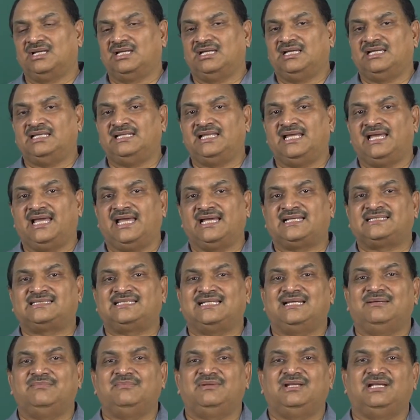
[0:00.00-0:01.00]
In the
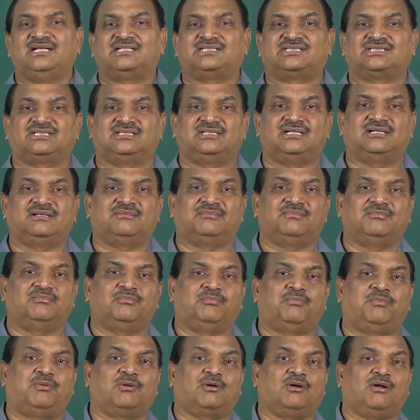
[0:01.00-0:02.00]
examination,
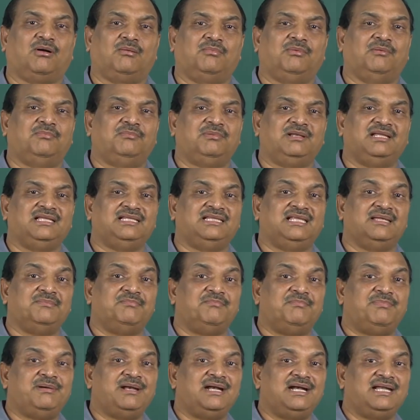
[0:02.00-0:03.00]
probably they
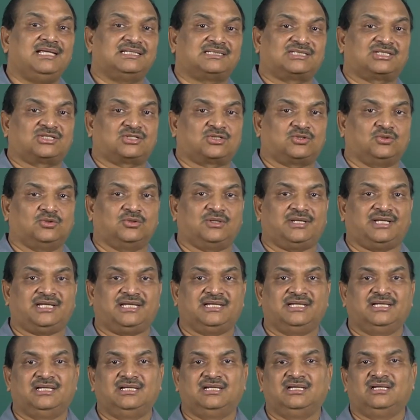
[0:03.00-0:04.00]
build a story,
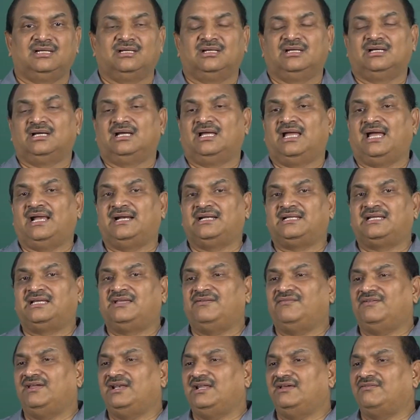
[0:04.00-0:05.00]
and
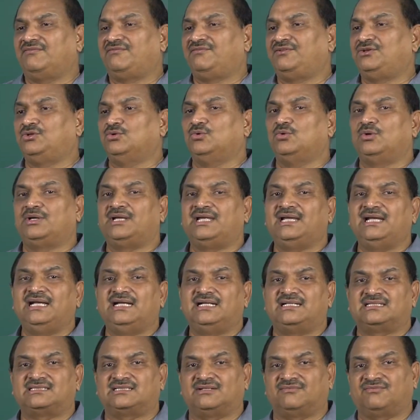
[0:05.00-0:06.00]
given a few
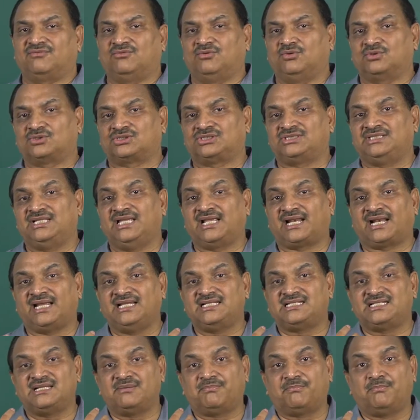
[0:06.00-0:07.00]
hints, of course, they
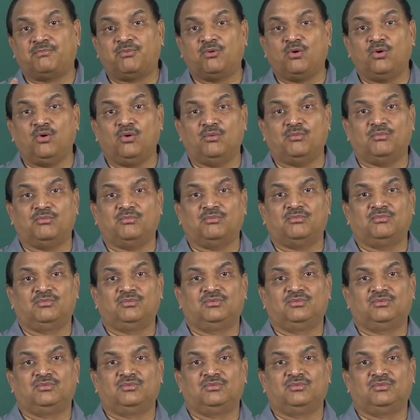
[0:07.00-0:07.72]
write a poem.